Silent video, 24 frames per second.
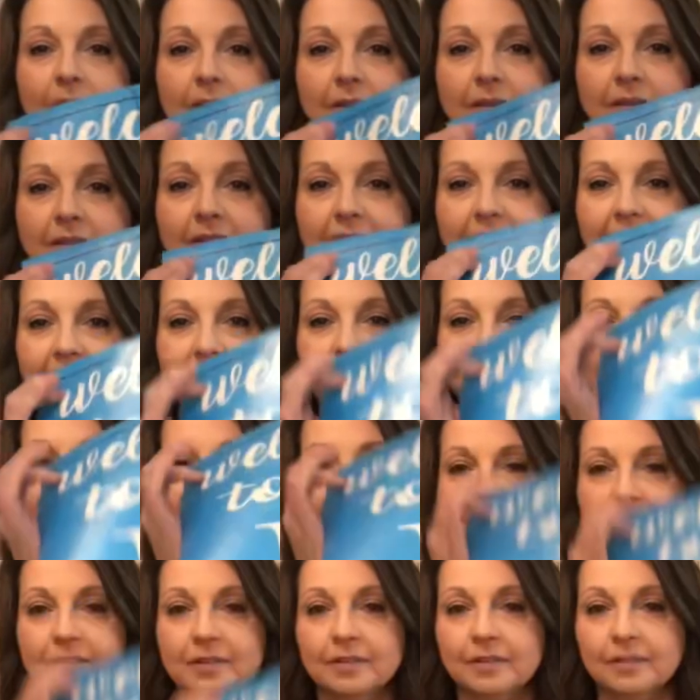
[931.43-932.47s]

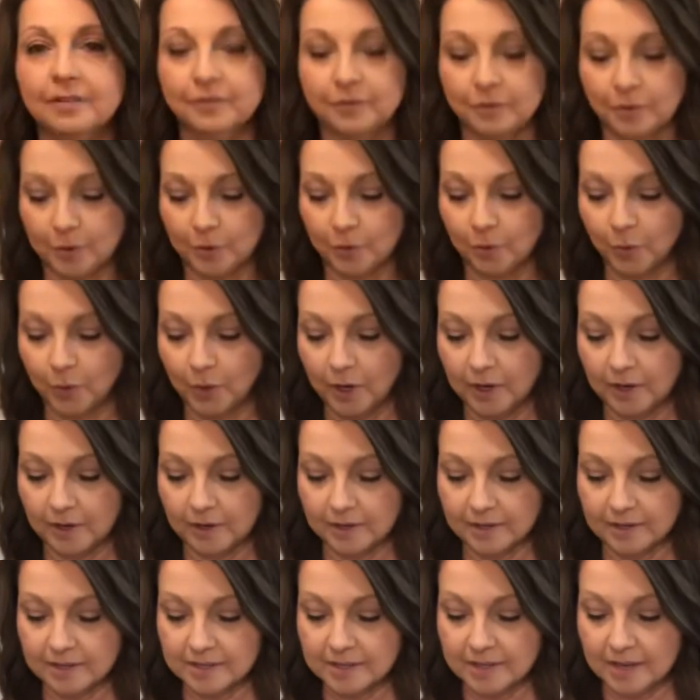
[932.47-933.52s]
letters, for the
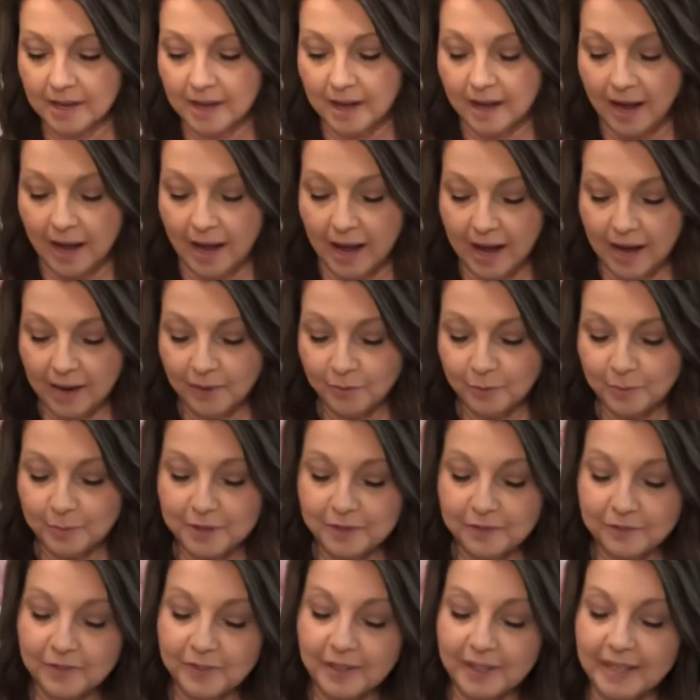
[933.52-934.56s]
words, I will be
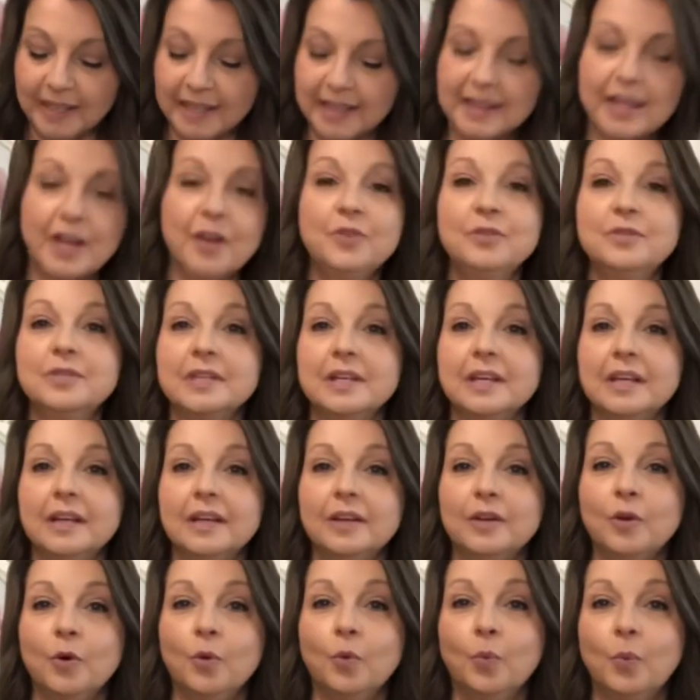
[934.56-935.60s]
filling those
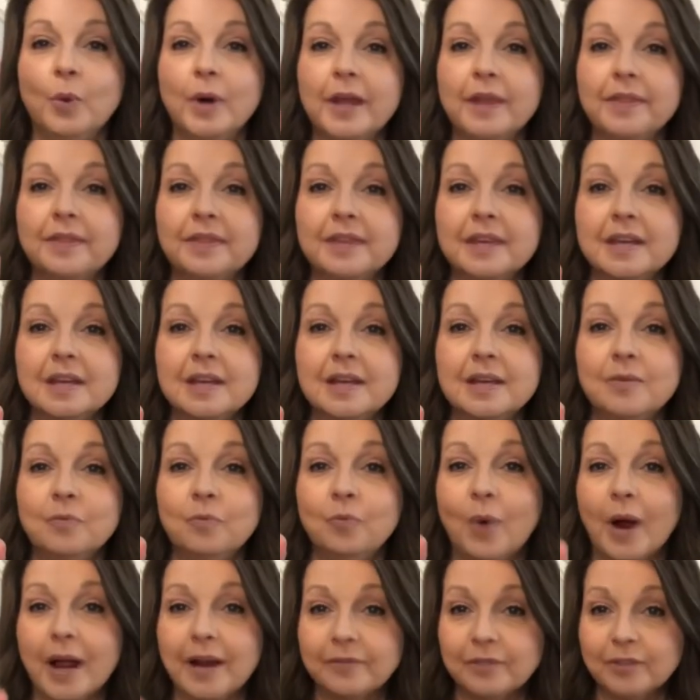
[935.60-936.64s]
in with the
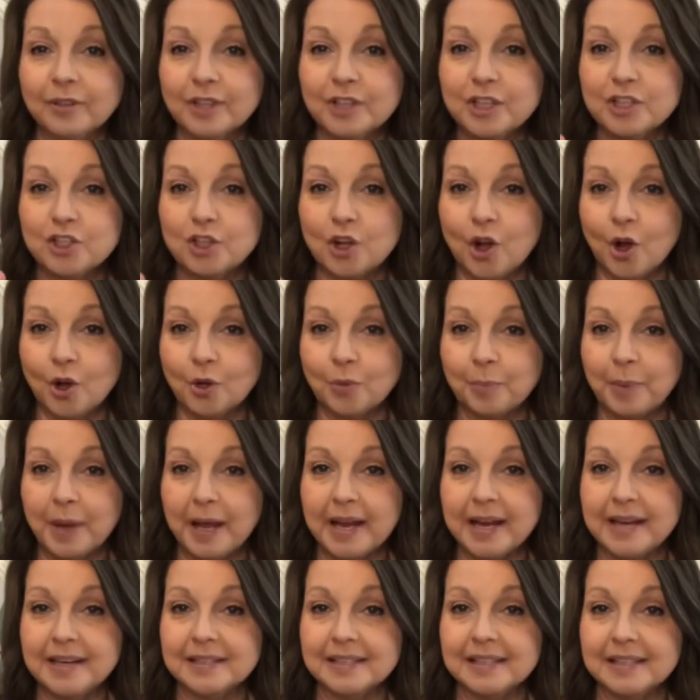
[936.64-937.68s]
Waverly chalk
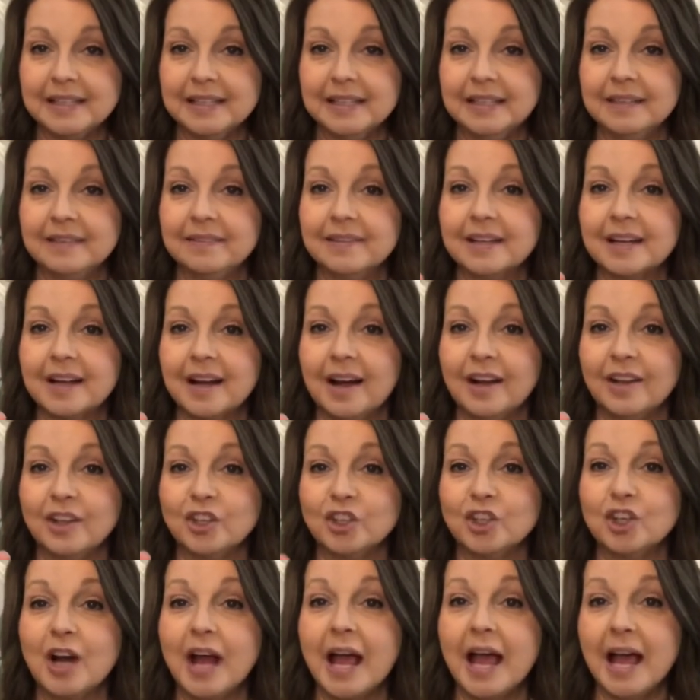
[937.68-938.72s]
paint in the
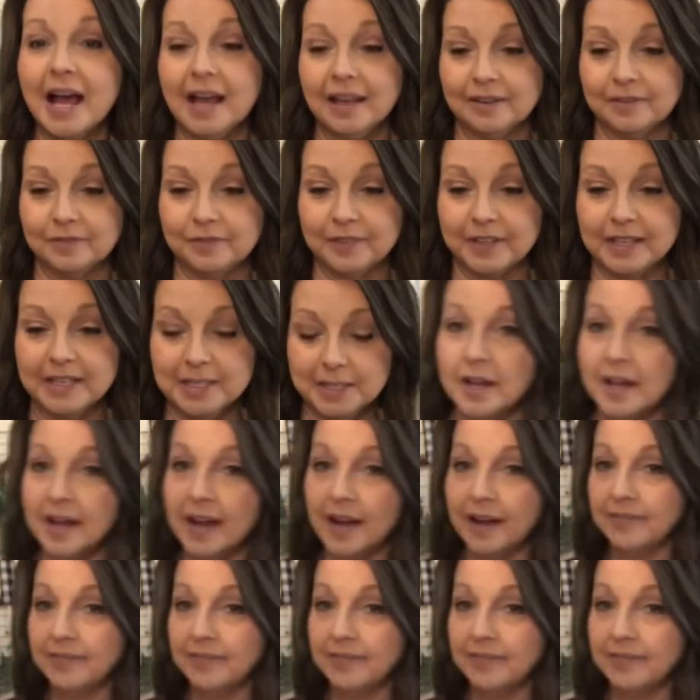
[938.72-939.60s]
color Elephant, and